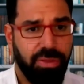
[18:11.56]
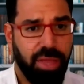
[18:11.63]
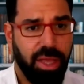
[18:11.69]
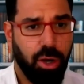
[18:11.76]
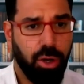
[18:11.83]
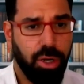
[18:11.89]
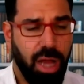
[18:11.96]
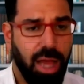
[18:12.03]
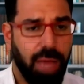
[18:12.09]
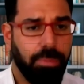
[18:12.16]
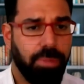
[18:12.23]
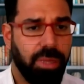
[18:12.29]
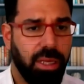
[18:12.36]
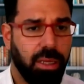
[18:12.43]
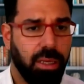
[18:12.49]
and they are
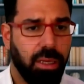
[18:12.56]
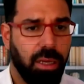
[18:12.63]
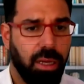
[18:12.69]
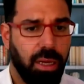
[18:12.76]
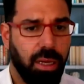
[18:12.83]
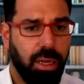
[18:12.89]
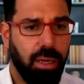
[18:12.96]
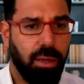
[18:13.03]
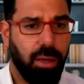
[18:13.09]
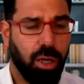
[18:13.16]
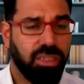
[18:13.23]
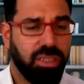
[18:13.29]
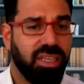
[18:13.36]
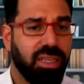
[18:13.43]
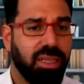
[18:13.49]
not being
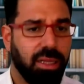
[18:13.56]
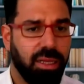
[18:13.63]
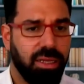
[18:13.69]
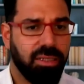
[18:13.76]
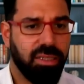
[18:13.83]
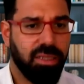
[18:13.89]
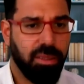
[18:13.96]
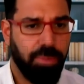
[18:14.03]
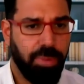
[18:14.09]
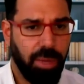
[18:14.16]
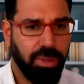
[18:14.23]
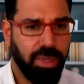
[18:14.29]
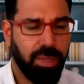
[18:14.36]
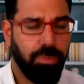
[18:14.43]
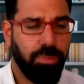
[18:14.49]
articulated to the
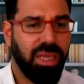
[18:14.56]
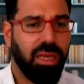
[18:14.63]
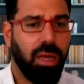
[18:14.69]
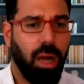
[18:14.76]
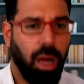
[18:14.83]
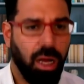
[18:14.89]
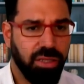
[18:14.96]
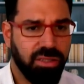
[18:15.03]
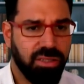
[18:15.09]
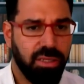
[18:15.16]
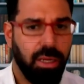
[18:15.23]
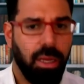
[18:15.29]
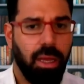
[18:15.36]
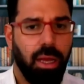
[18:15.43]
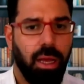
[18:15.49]
public
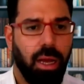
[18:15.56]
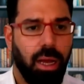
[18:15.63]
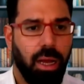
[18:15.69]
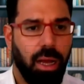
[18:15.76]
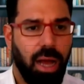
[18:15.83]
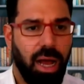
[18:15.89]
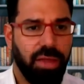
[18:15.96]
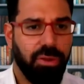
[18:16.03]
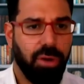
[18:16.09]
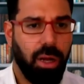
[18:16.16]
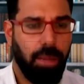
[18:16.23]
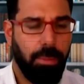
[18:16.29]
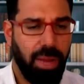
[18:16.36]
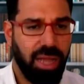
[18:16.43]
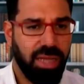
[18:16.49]
because
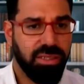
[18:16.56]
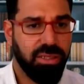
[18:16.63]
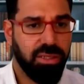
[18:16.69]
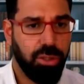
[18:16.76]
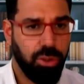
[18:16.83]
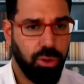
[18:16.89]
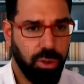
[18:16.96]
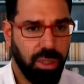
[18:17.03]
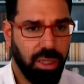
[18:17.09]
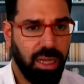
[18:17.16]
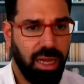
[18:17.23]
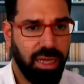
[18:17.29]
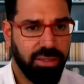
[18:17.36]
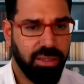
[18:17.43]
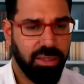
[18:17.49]
either Hamas
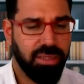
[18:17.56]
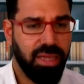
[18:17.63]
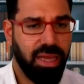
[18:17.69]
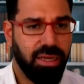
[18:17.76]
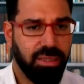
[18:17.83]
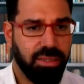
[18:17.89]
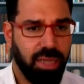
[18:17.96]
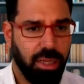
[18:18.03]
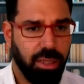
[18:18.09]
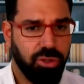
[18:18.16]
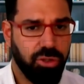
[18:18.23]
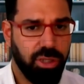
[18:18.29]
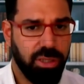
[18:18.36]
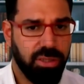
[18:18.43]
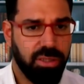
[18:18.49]
utilizes that
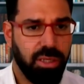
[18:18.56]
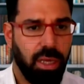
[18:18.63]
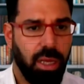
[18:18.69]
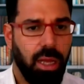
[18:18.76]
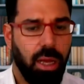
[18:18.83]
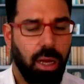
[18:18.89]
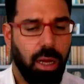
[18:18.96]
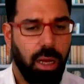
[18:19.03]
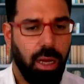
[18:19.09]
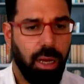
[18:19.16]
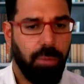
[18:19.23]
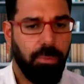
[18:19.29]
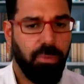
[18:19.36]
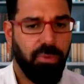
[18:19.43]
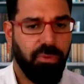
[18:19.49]
intelligence
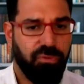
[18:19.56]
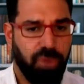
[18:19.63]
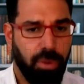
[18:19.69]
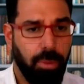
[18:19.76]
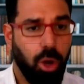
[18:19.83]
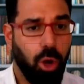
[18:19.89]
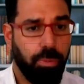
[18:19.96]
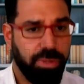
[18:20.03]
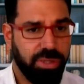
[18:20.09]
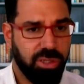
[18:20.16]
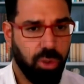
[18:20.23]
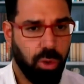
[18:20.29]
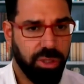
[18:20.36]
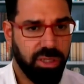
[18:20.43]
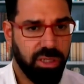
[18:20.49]
from
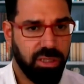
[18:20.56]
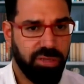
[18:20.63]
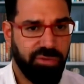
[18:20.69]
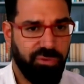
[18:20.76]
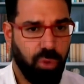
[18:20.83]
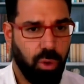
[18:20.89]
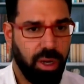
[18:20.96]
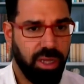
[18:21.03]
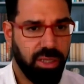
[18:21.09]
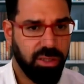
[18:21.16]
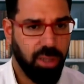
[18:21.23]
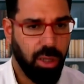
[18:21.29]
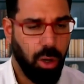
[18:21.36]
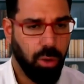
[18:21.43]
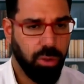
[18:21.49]
open sources for
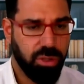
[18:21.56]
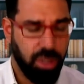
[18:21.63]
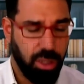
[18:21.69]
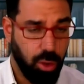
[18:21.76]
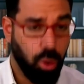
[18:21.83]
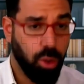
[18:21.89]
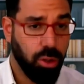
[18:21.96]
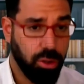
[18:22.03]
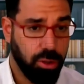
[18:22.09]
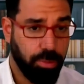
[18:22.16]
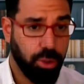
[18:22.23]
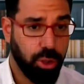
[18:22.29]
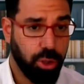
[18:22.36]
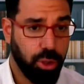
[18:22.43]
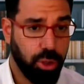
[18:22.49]
its own, in order
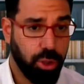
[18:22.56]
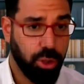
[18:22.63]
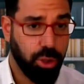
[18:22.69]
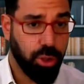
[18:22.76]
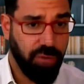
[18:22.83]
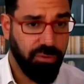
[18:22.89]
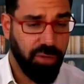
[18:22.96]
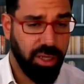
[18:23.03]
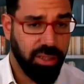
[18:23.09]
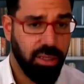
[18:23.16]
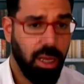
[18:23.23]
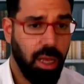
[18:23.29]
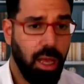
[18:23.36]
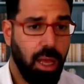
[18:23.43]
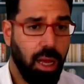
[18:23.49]
to protract the
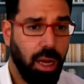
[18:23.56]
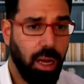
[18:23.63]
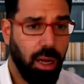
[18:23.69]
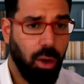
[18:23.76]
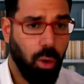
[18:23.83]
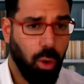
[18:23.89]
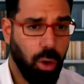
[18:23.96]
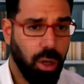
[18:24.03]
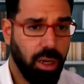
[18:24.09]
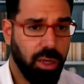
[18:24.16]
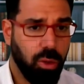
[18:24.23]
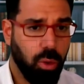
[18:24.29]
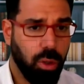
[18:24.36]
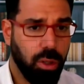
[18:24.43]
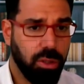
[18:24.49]
conflict,
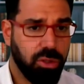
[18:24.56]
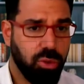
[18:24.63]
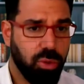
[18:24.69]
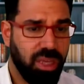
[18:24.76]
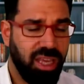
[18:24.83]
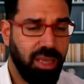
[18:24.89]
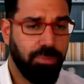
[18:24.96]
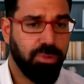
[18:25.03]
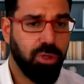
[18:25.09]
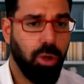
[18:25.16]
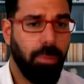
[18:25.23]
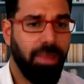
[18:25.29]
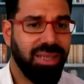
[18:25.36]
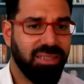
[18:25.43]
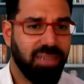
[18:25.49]
or in order to
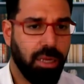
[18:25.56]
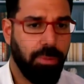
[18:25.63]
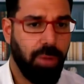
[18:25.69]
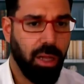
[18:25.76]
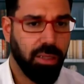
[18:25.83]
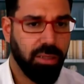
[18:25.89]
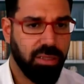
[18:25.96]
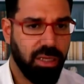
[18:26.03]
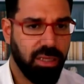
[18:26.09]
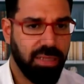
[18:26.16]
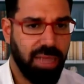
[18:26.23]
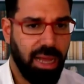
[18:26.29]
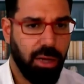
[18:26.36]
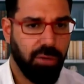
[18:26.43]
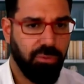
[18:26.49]
keep domestic
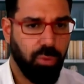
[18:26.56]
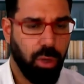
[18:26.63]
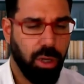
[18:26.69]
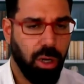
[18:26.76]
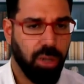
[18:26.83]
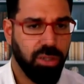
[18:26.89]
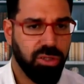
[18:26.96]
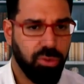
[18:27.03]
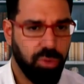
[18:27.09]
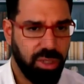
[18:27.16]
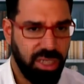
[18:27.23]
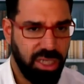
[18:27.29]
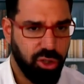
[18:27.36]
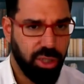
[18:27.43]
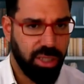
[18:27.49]
politics out of what are
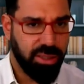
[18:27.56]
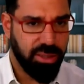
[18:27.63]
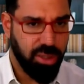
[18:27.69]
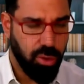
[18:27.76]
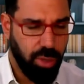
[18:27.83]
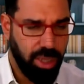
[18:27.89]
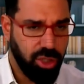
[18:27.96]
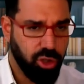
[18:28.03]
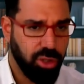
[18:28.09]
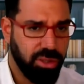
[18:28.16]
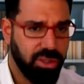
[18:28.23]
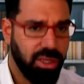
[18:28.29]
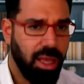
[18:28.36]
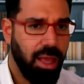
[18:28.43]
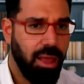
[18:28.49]
strategic
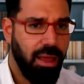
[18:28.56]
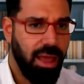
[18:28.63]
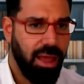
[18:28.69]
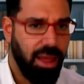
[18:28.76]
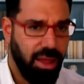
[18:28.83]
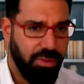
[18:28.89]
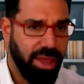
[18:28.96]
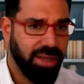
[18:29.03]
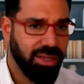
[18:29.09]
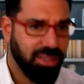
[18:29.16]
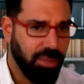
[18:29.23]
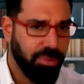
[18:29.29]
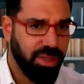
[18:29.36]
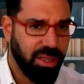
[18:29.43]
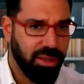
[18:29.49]
considerations. And
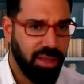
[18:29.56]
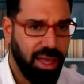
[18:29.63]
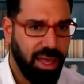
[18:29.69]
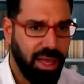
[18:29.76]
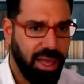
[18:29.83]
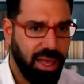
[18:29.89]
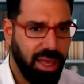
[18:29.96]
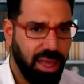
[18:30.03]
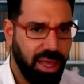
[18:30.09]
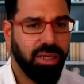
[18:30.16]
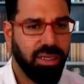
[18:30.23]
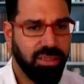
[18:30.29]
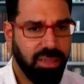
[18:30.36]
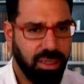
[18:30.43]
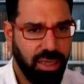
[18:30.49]
that is something that,
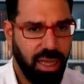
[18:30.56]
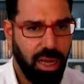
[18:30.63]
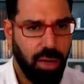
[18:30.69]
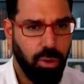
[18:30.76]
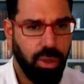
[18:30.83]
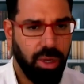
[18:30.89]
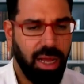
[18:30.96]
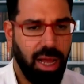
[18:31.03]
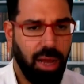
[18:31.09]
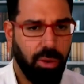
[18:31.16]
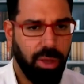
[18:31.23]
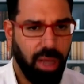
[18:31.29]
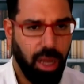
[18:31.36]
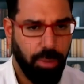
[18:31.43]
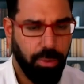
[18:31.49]
knowing Netanyahu and
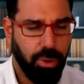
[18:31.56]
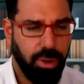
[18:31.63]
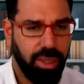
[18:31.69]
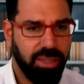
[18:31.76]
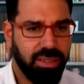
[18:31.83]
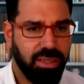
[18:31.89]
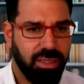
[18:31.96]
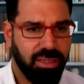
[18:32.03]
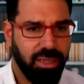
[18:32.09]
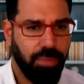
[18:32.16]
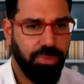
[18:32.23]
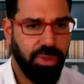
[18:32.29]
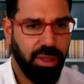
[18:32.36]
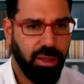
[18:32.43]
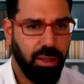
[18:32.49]
how he operates,
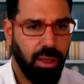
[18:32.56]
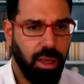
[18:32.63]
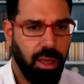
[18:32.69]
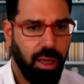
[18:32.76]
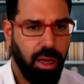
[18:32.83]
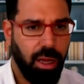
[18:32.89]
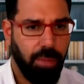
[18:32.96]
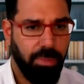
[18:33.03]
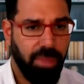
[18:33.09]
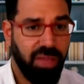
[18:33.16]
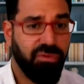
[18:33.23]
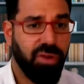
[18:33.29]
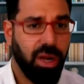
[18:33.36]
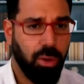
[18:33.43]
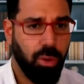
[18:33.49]
that something
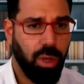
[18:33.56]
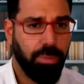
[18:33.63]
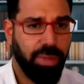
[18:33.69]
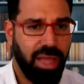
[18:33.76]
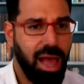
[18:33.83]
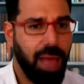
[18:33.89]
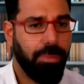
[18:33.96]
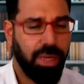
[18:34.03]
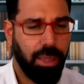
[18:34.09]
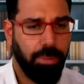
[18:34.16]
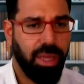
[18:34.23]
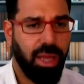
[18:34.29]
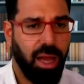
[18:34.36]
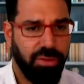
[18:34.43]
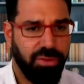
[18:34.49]
may very well be
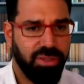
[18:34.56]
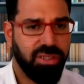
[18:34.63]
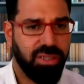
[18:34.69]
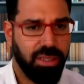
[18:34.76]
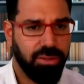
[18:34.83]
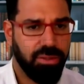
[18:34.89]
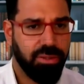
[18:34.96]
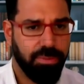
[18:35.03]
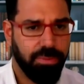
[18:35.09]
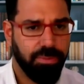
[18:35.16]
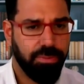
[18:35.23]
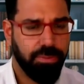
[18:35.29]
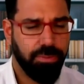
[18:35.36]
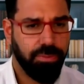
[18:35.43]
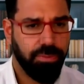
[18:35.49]
happening behind the
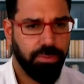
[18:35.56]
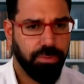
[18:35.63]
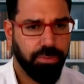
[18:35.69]
scenes.